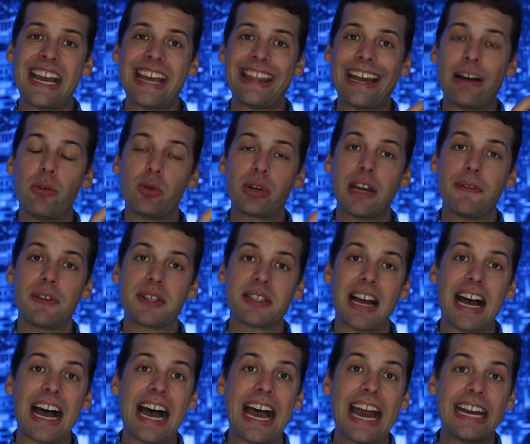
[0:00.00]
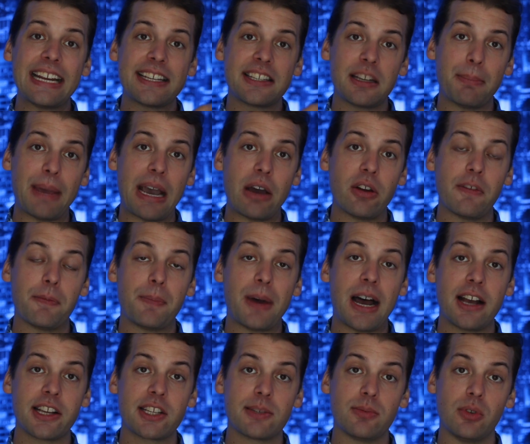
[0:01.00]
That will give us the highest amount of
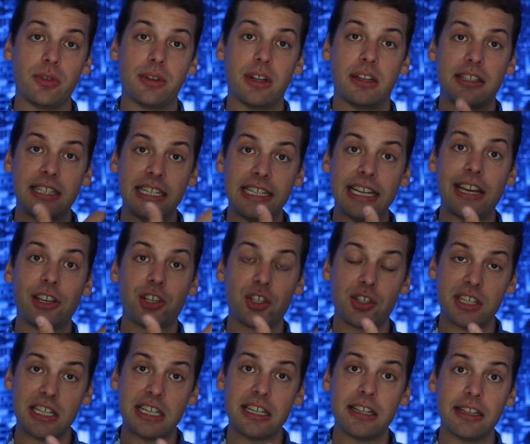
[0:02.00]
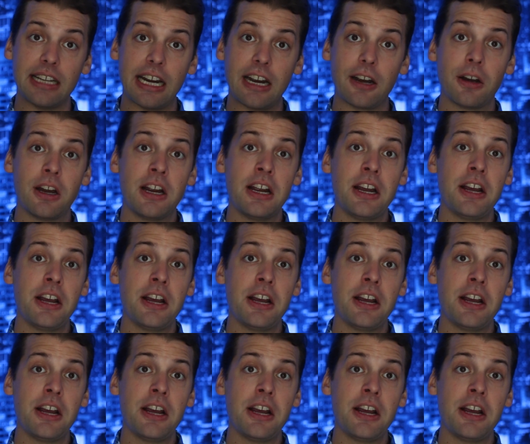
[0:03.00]
possible the THC in there.